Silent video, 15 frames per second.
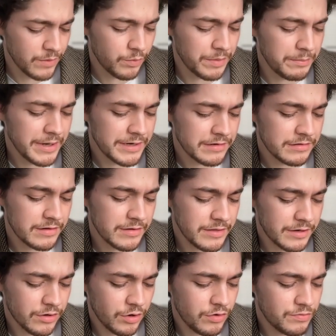One might say
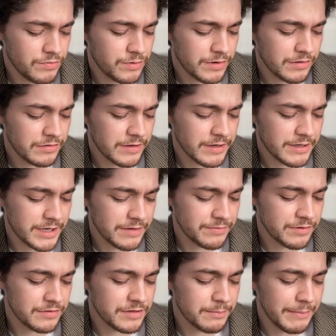that overexcited
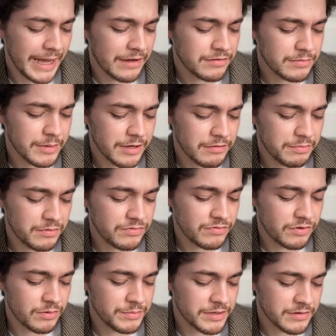efforts to maximize
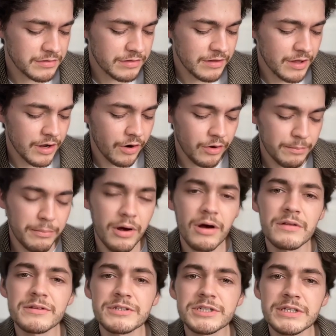performance are
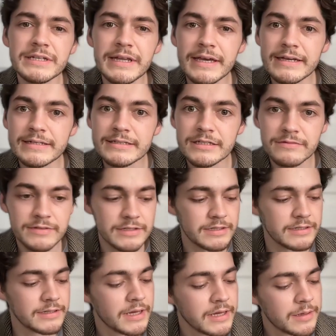abolishing
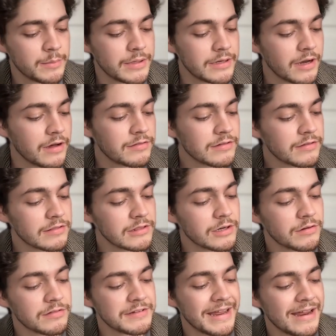negativity because it
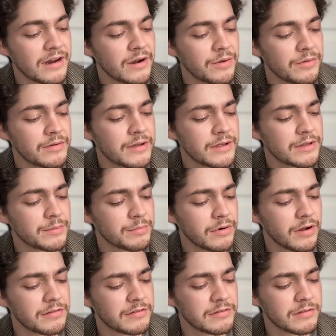slows down the
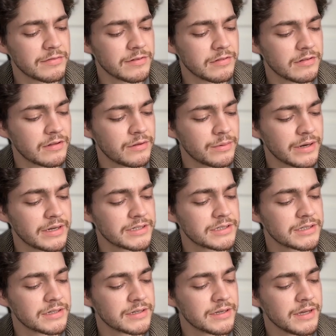process of
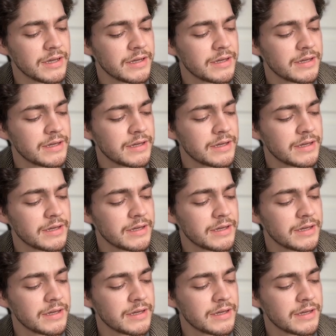acceleration.